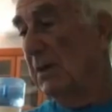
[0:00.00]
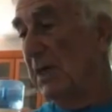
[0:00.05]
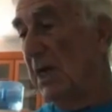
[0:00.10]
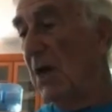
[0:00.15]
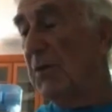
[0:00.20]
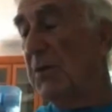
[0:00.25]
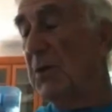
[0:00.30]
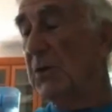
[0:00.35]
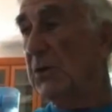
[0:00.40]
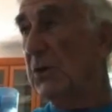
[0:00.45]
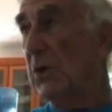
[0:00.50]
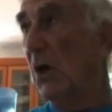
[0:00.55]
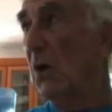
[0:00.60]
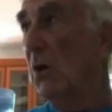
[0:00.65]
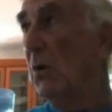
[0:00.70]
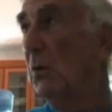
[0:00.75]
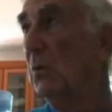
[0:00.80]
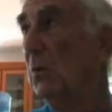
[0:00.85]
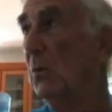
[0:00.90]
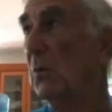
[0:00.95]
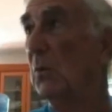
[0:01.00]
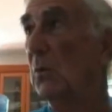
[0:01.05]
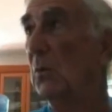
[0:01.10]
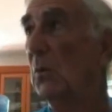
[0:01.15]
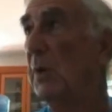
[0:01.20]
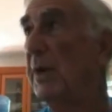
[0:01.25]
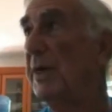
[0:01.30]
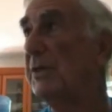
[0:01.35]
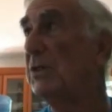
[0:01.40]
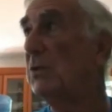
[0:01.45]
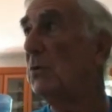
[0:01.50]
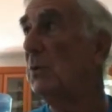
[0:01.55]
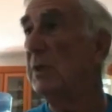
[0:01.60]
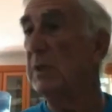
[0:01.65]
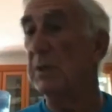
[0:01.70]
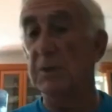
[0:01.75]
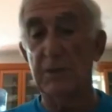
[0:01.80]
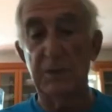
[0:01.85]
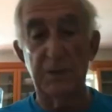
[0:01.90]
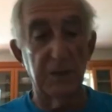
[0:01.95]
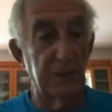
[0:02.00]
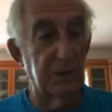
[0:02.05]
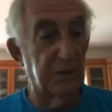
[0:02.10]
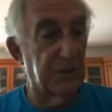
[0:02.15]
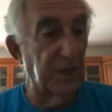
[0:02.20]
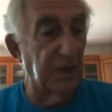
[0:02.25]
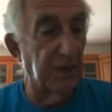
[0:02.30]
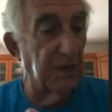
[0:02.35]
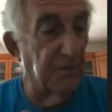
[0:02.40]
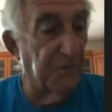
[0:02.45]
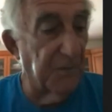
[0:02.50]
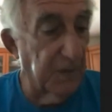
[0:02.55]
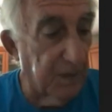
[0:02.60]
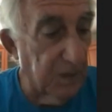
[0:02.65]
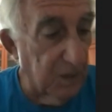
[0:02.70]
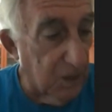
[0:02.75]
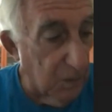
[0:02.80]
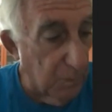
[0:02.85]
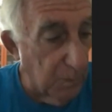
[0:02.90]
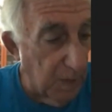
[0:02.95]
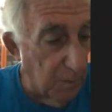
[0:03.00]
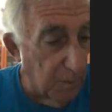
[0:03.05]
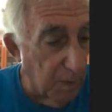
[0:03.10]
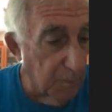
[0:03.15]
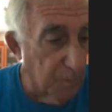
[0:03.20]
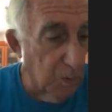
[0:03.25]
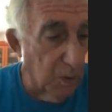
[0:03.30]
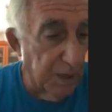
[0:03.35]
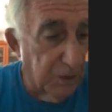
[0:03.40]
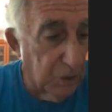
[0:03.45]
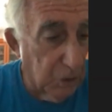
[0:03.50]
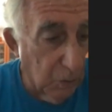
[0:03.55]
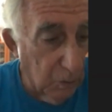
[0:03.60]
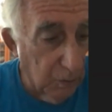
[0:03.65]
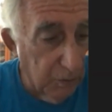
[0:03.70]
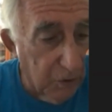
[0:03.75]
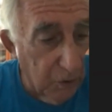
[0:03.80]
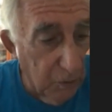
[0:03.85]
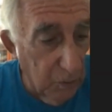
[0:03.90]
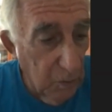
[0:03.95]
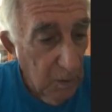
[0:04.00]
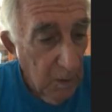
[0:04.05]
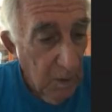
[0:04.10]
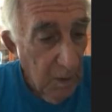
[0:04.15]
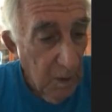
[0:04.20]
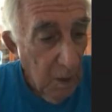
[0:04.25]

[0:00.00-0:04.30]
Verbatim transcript: The other show, which was significant to me, remember I told you